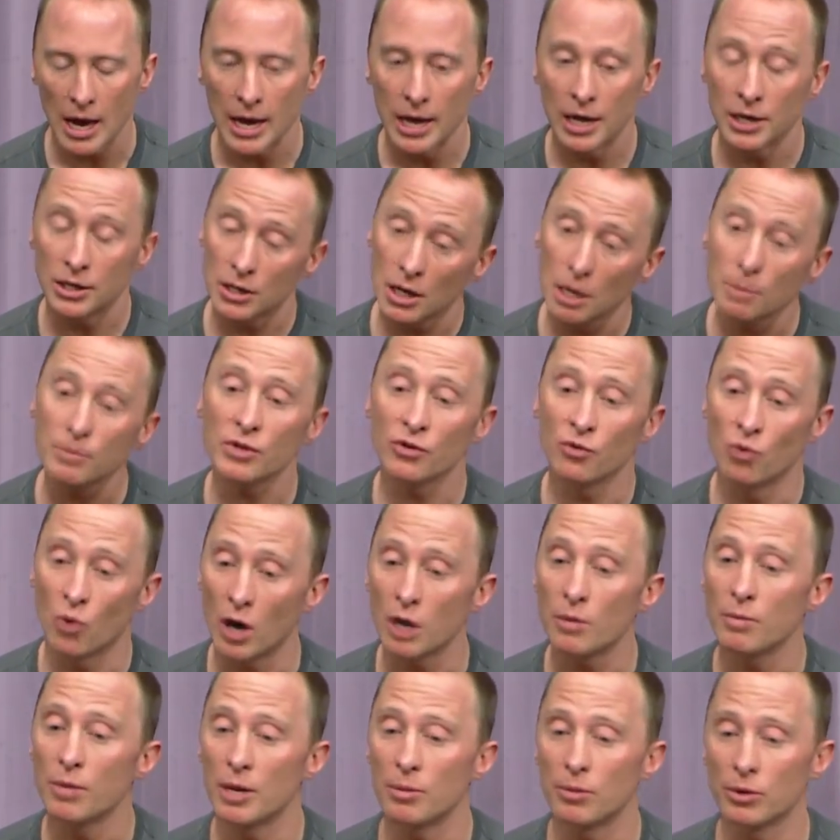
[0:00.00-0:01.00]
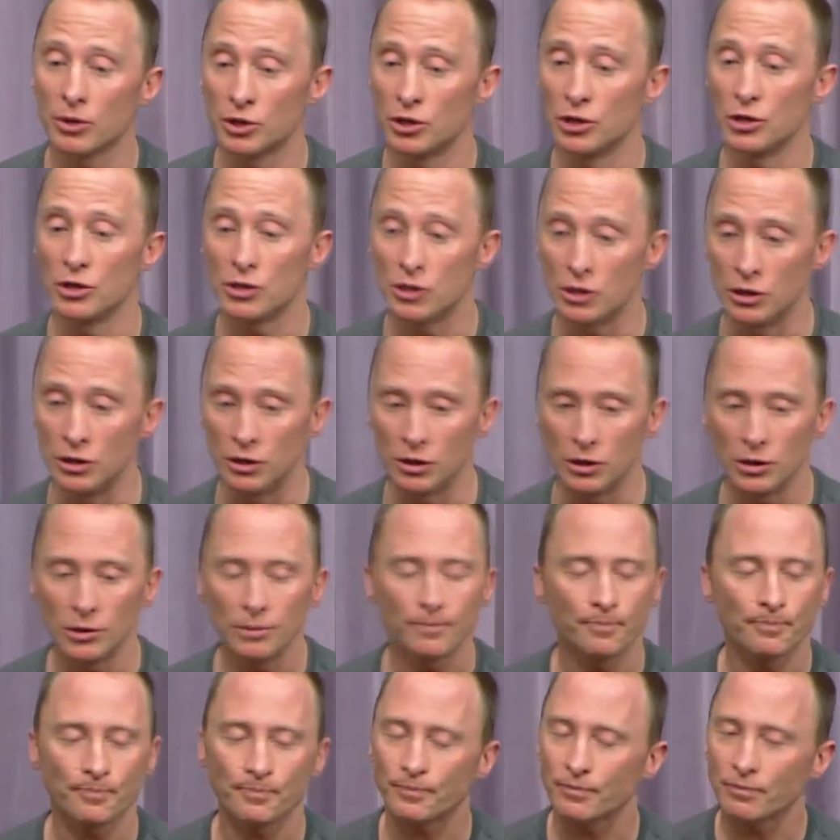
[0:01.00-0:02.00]
In terms of what people choose to do,
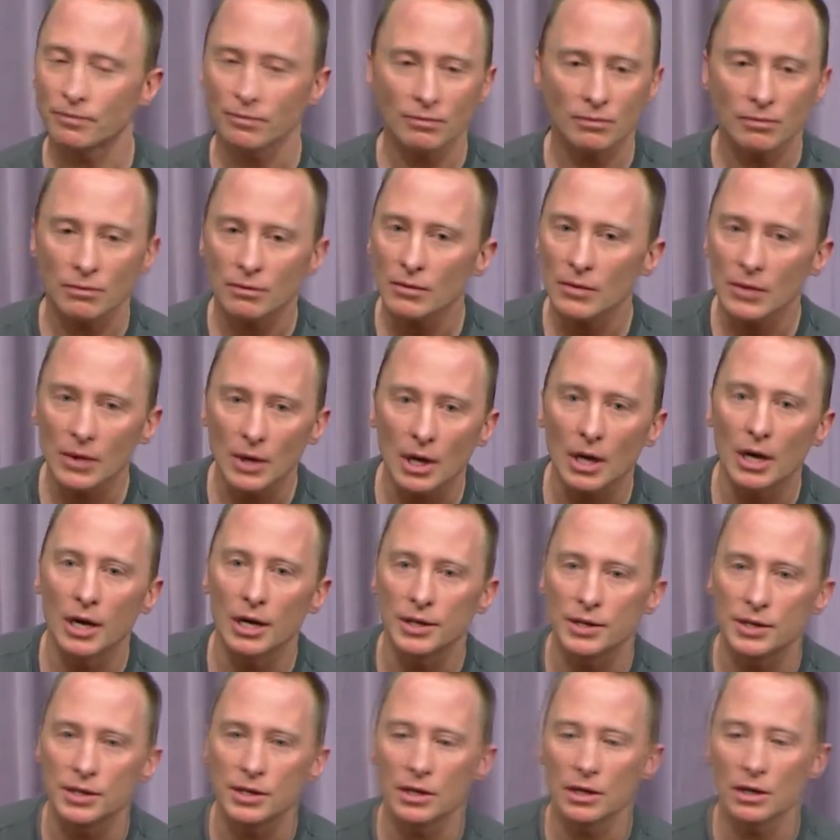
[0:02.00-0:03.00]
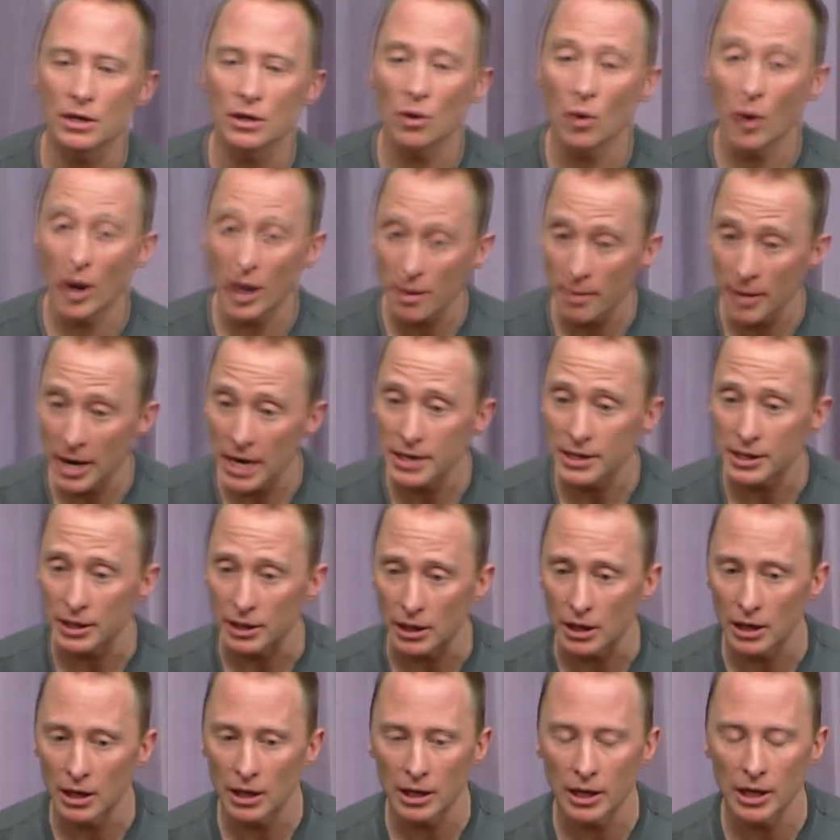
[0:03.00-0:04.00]
it's quite
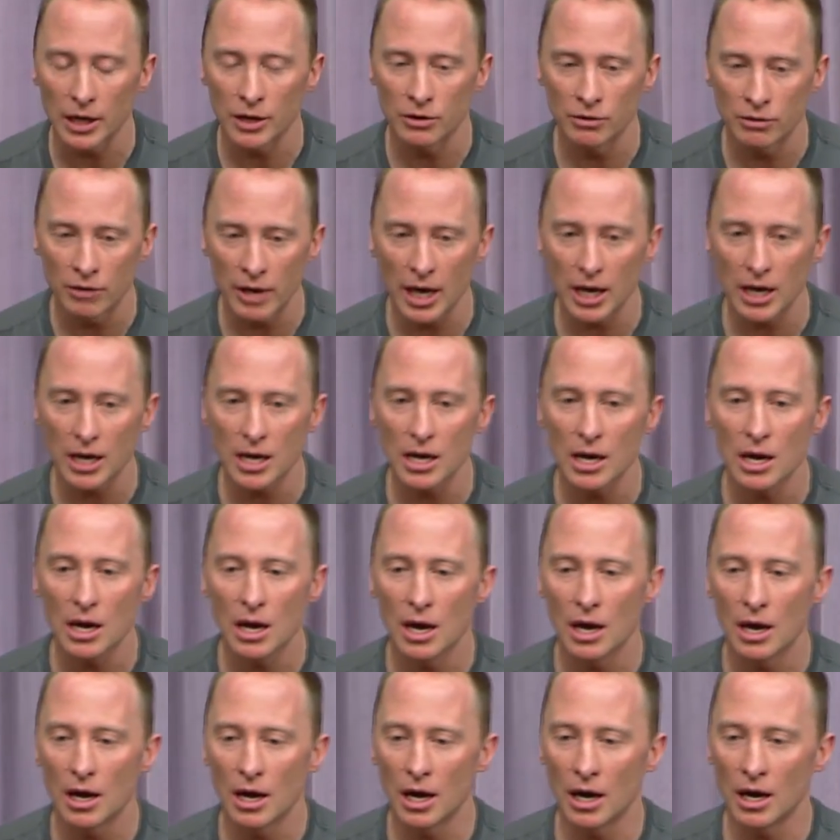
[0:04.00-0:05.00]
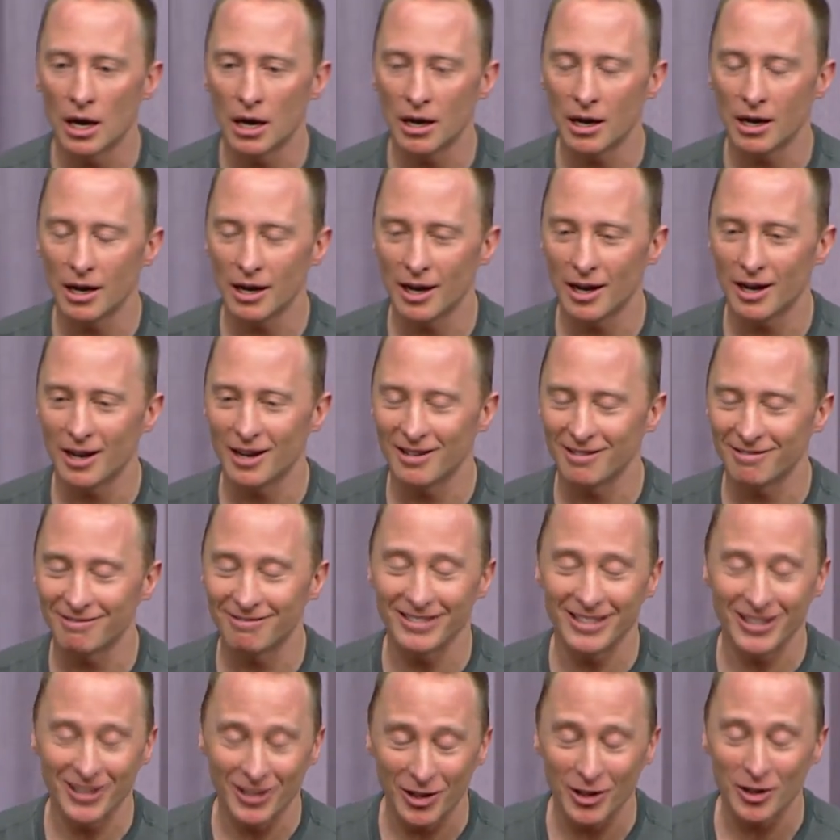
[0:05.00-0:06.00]
amazing. It really,
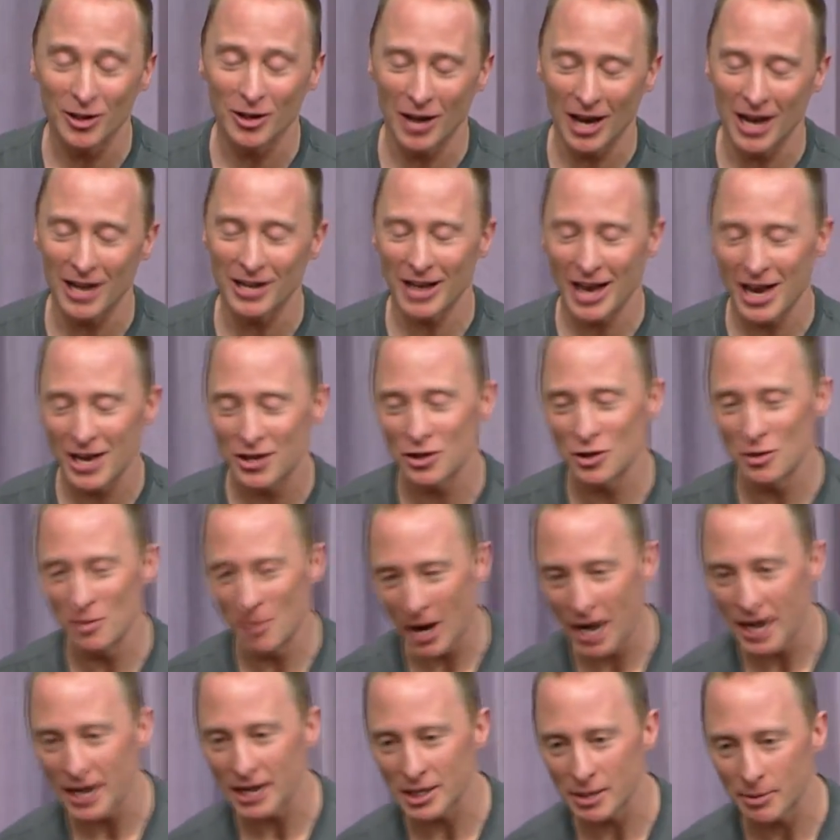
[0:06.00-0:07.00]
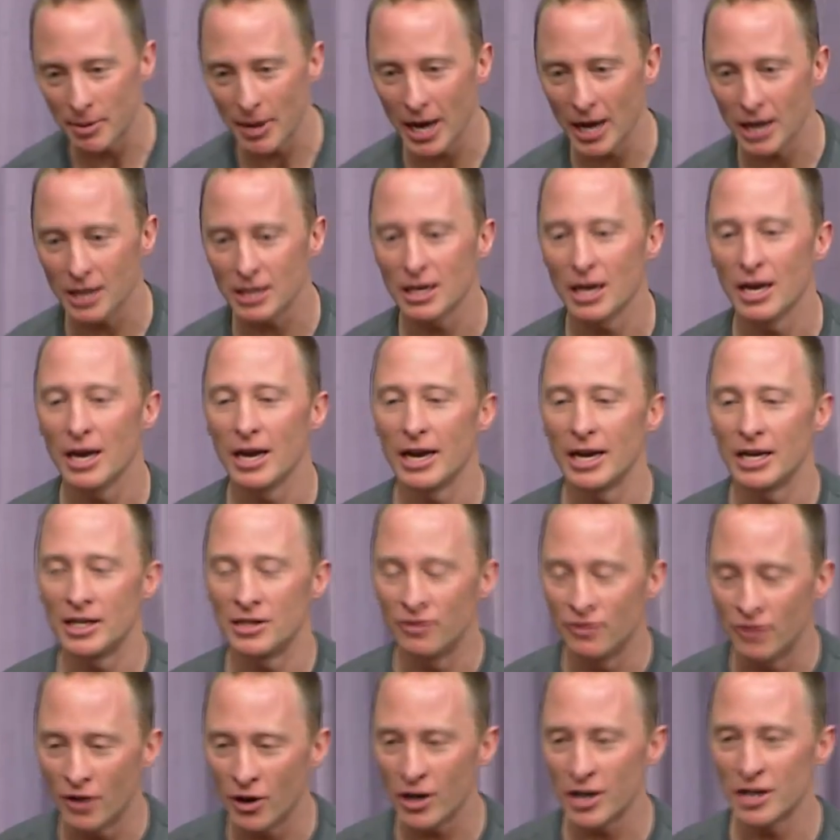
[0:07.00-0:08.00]
you know, as you might expect,
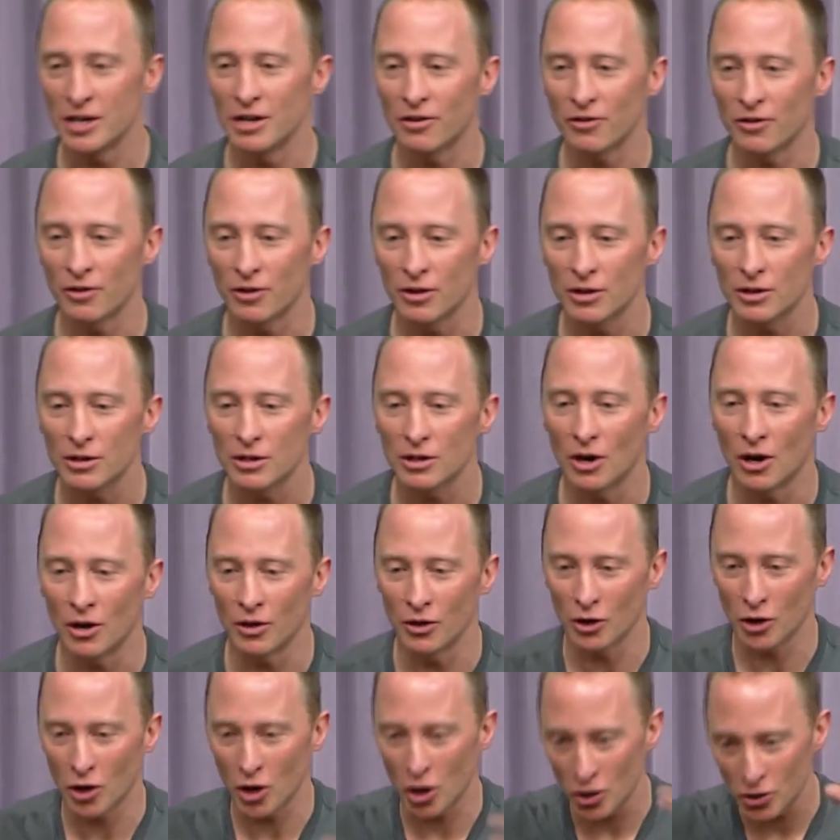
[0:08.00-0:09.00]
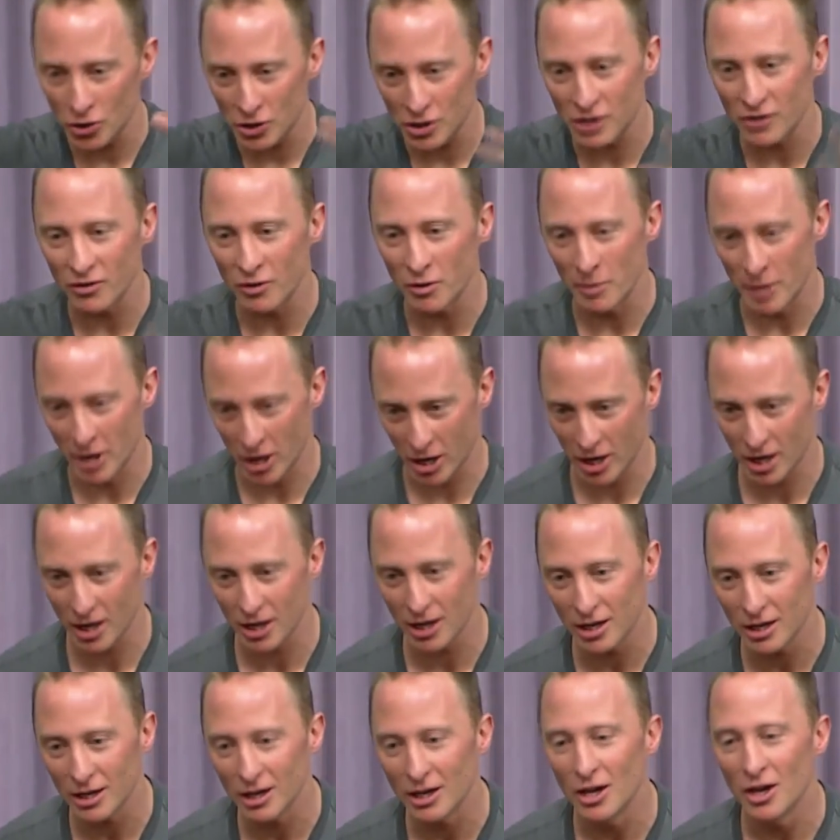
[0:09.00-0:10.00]
it's very different on the coasts of
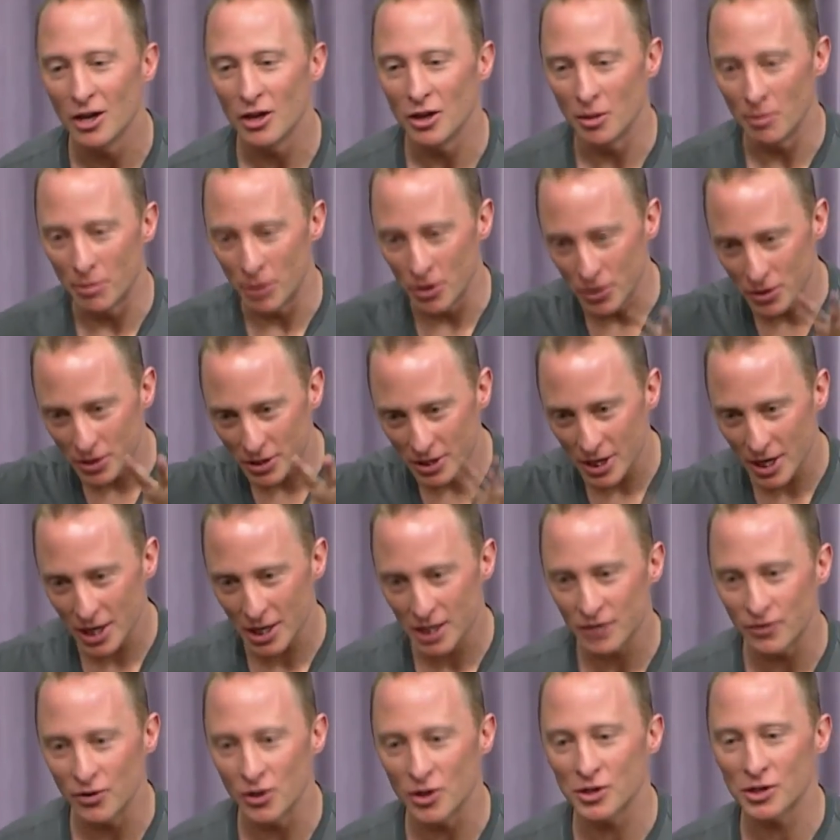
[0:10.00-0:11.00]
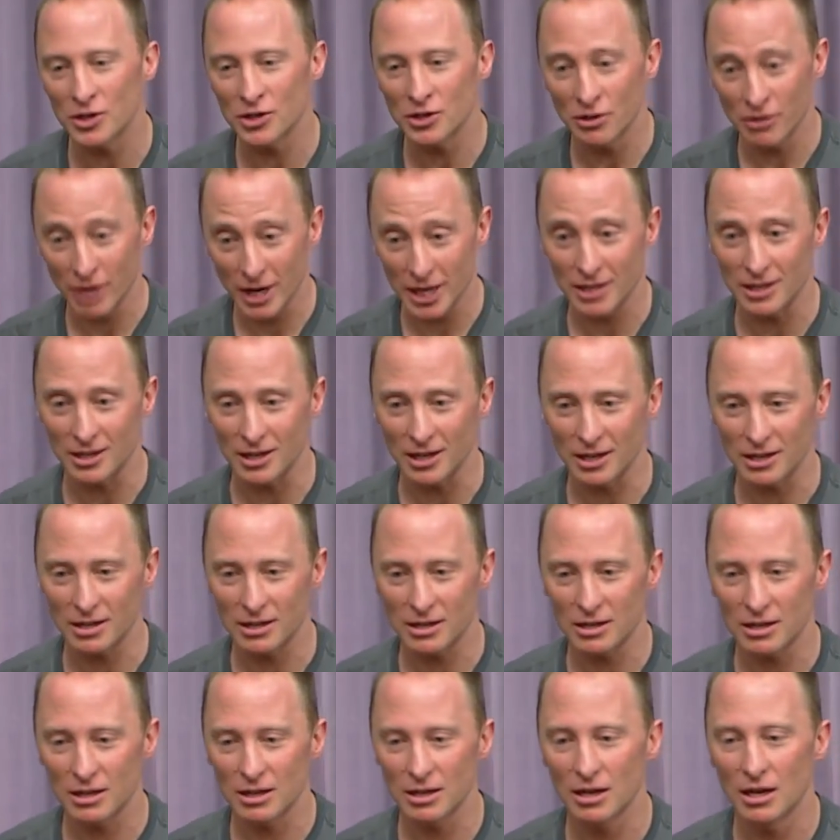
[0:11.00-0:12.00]
America, the blue states versus the red
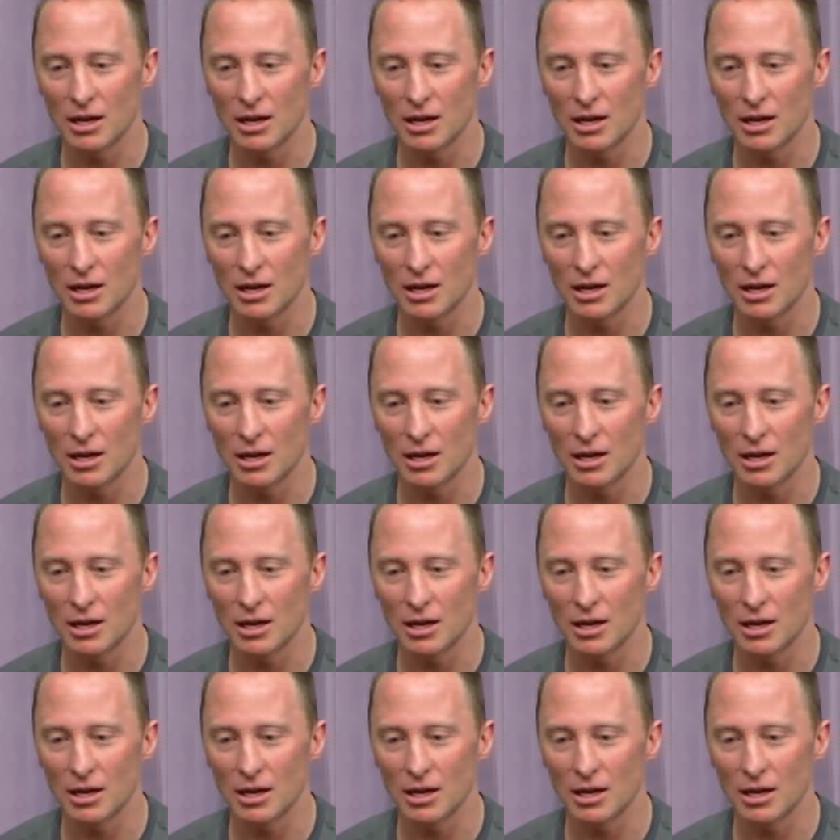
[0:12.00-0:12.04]
states.